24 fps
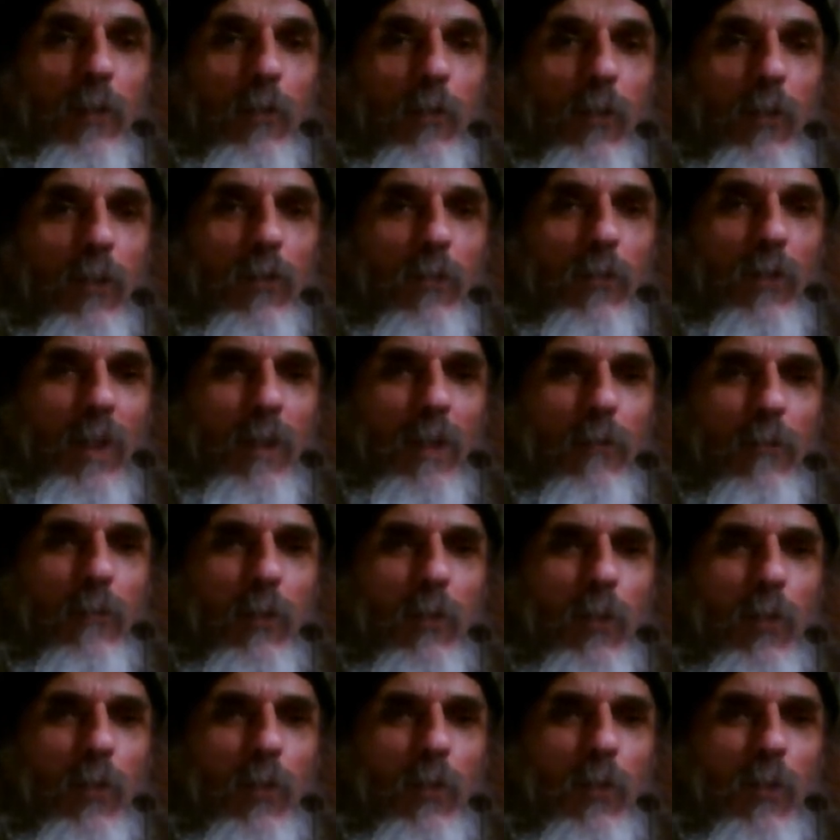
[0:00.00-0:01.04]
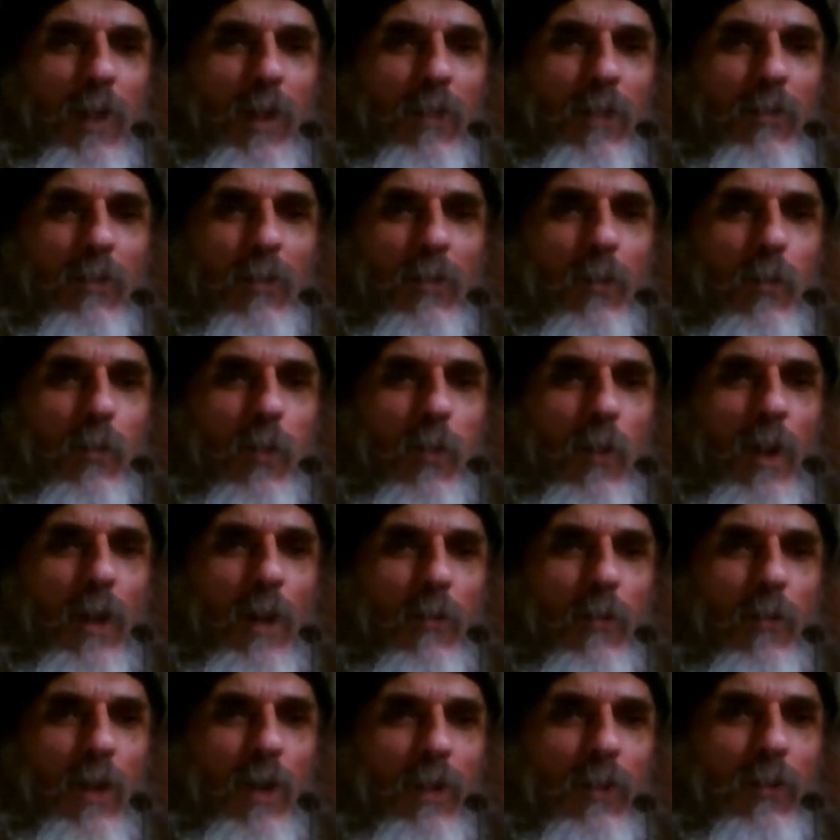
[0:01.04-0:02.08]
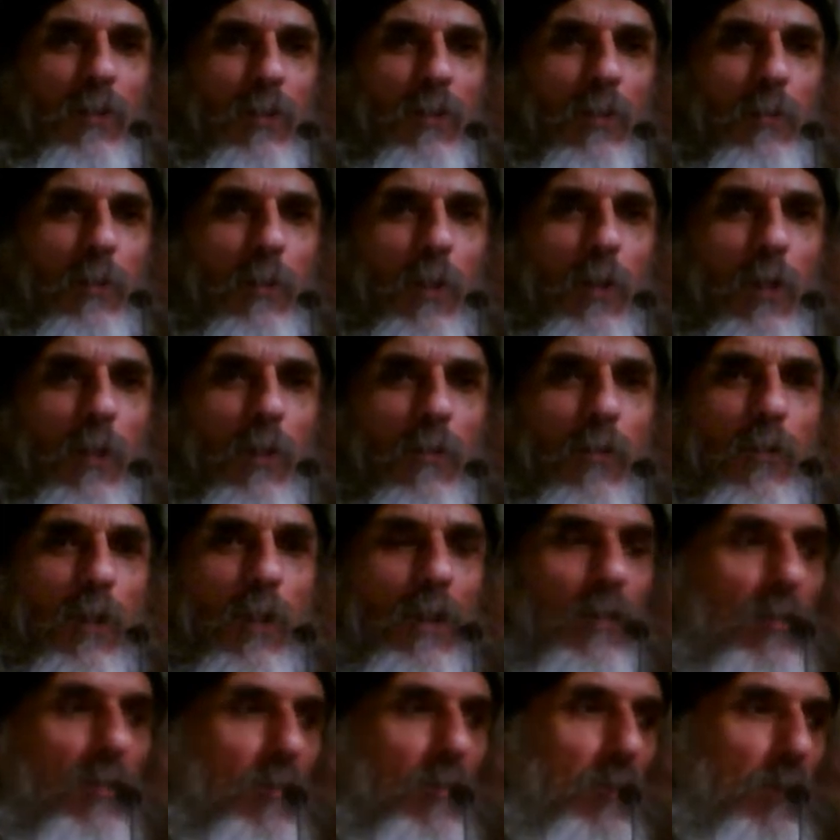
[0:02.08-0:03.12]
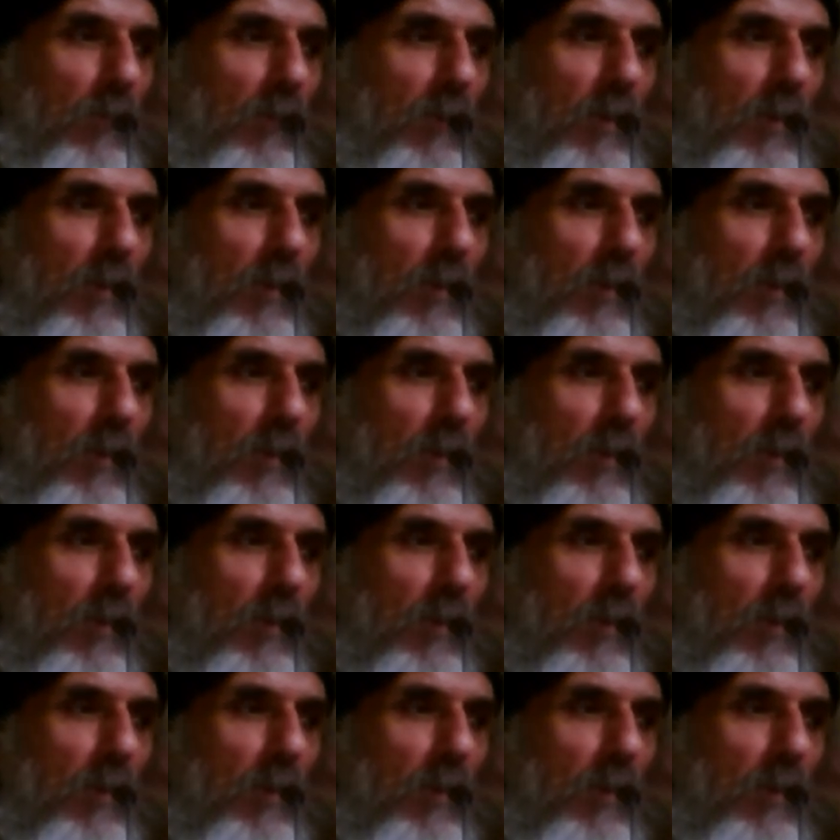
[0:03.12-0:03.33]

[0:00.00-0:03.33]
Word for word: Prostrate blue ones and white ones and mauve ones.